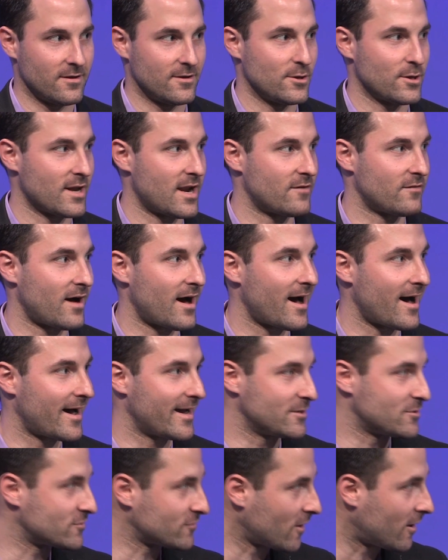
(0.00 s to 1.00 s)
You could have a
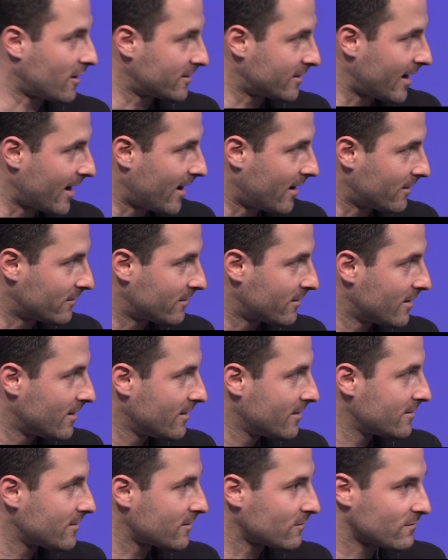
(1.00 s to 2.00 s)
high drawdown,
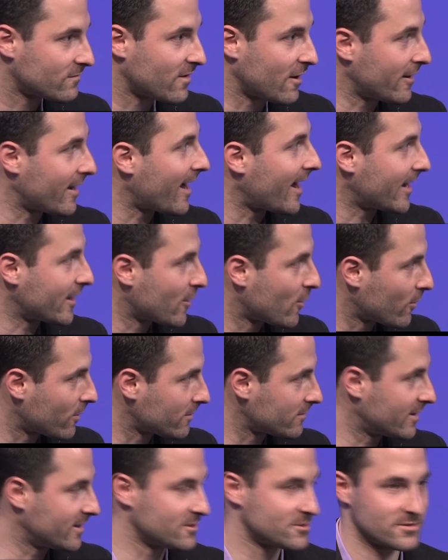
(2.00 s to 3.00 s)
very high
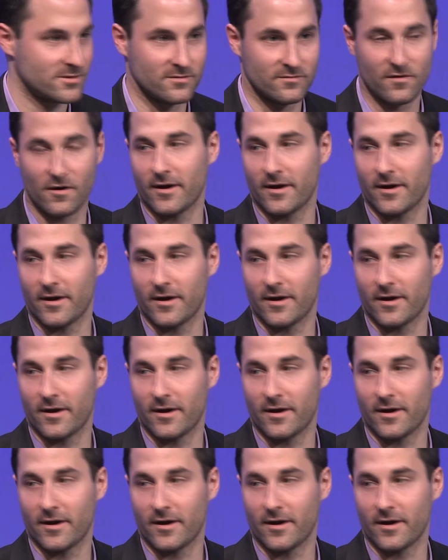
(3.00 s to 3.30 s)
correlation,